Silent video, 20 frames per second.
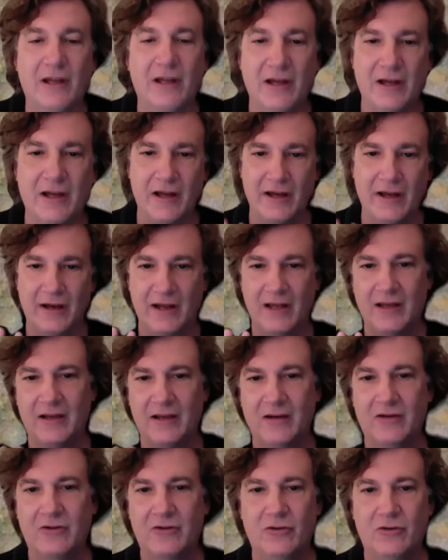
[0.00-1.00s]
and I'd like
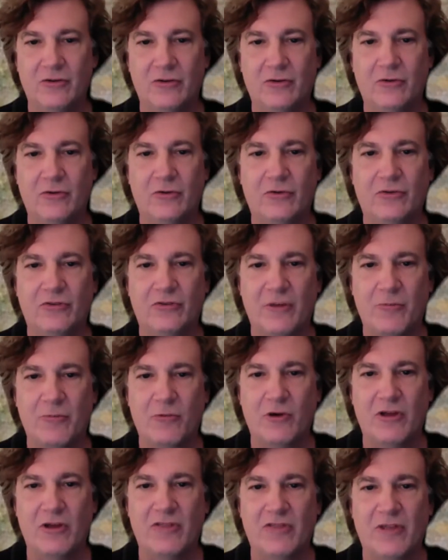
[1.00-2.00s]
to
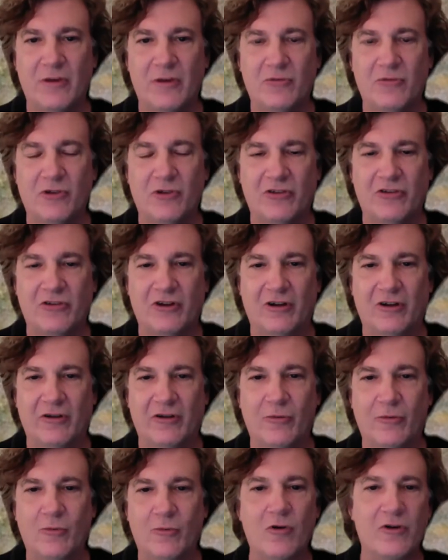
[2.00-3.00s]
separate them just a
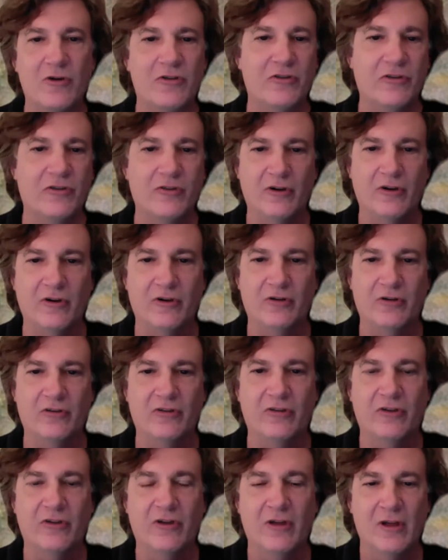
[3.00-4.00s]
little more so
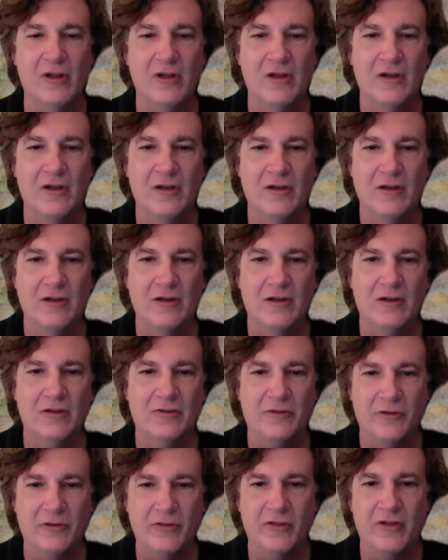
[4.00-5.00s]

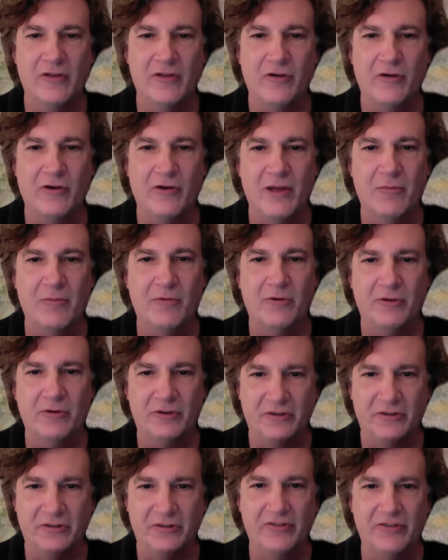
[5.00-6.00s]
that you're able to
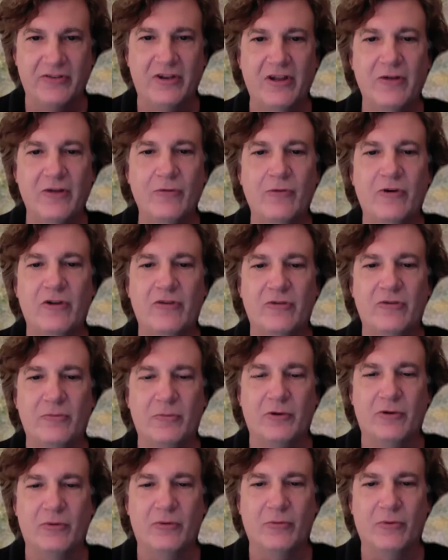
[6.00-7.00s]
distinguish
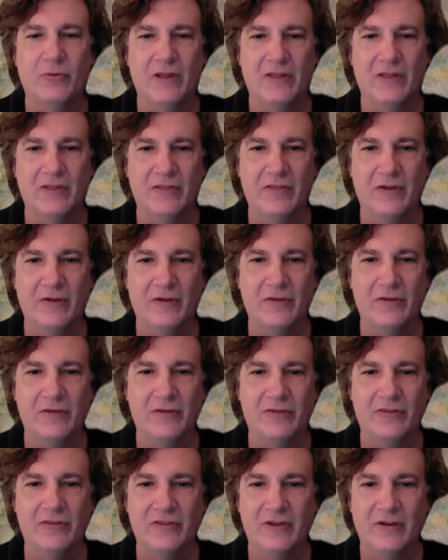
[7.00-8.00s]
between
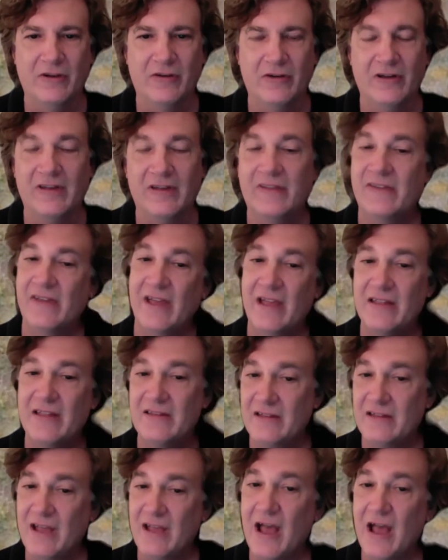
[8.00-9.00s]
those theories, and
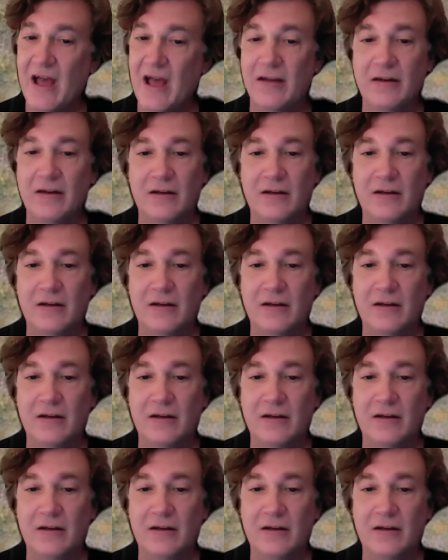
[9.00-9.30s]
yet